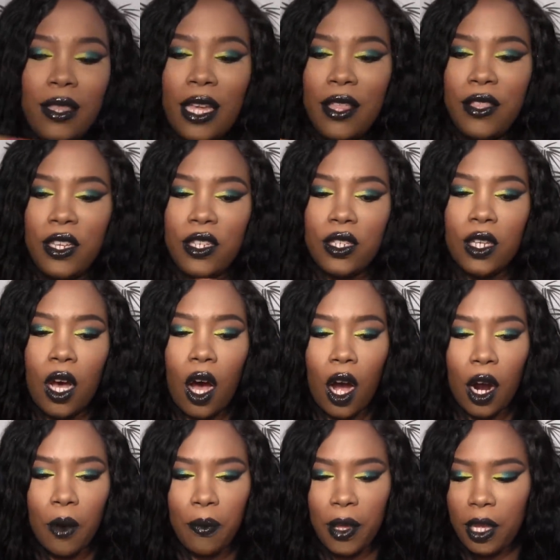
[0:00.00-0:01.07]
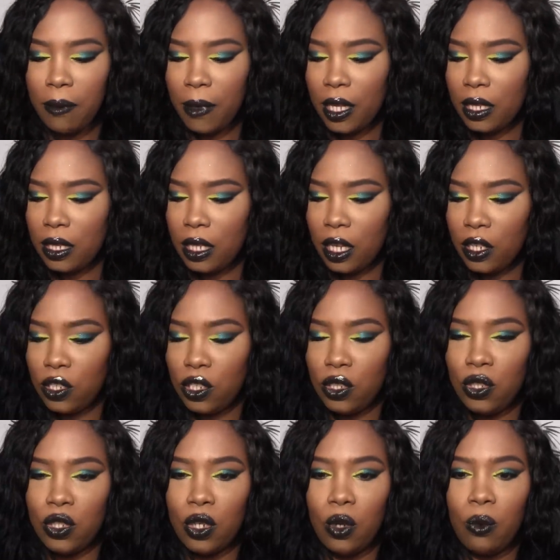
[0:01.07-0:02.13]
Now these are pigmented.
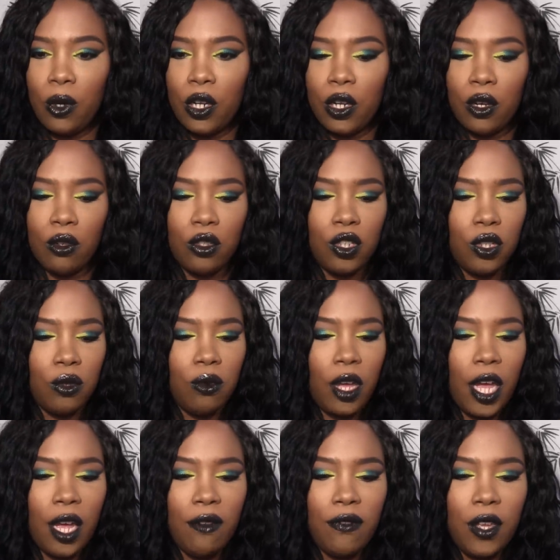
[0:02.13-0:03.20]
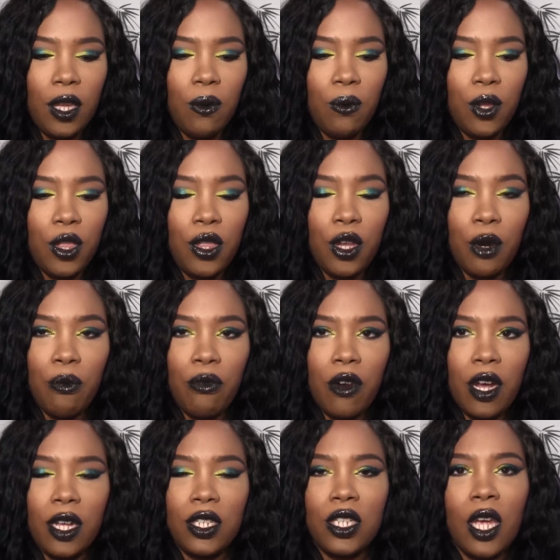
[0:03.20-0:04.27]
You don't want to go too heavy with your
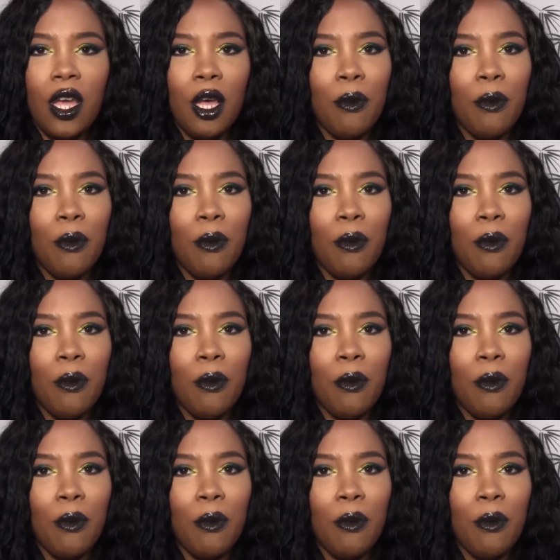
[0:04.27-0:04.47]
brush.